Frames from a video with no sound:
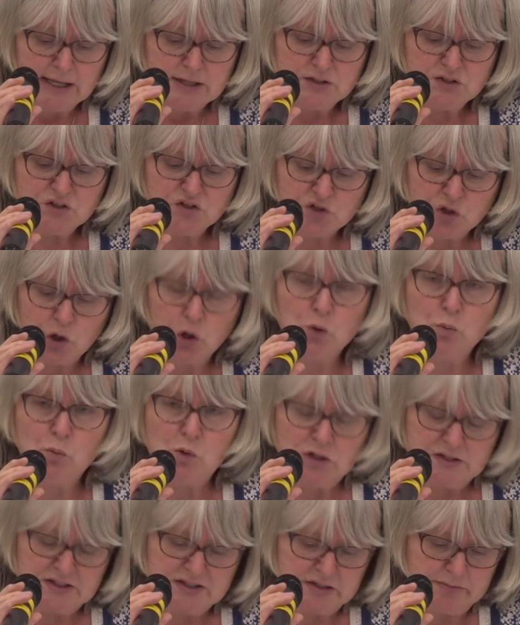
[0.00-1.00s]

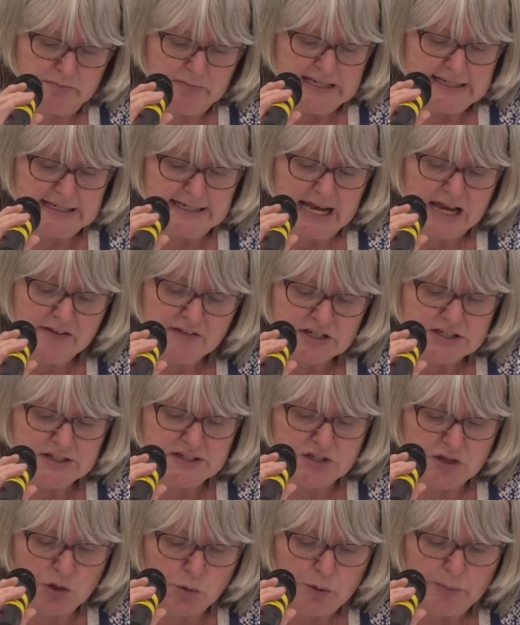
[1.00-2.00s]
Stonewall submitted
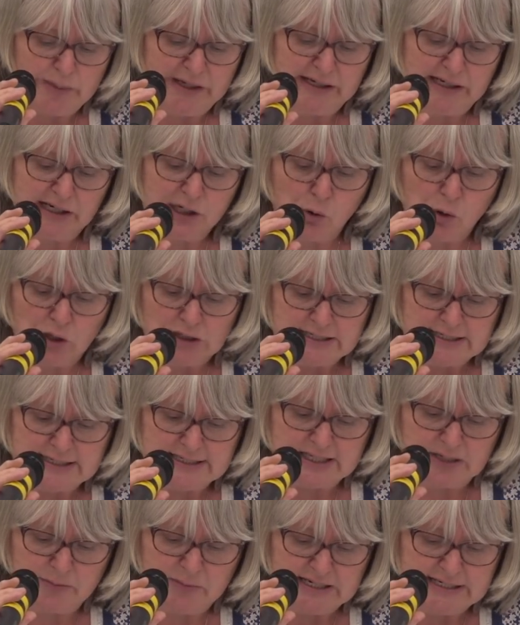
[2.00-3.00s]
evidence to the Women and
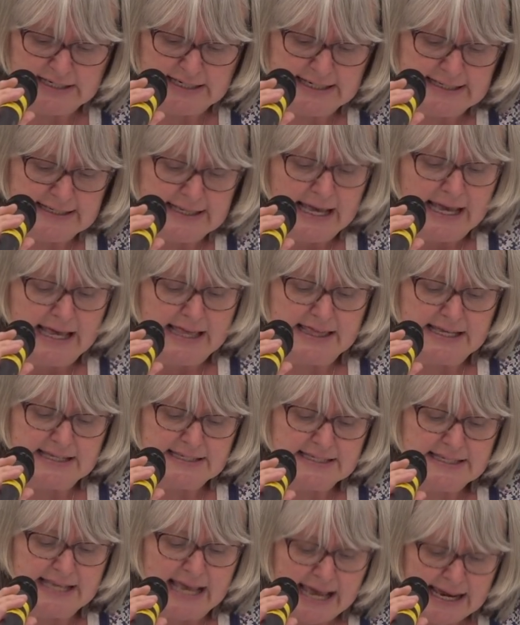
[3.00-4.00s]
Equalities Committees that
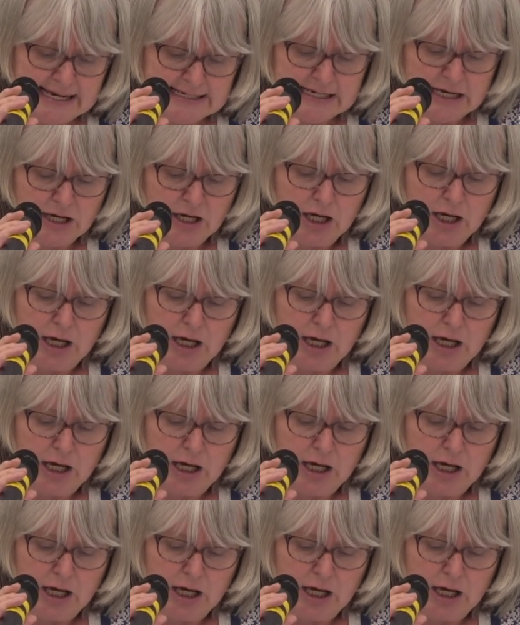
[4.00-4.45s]
said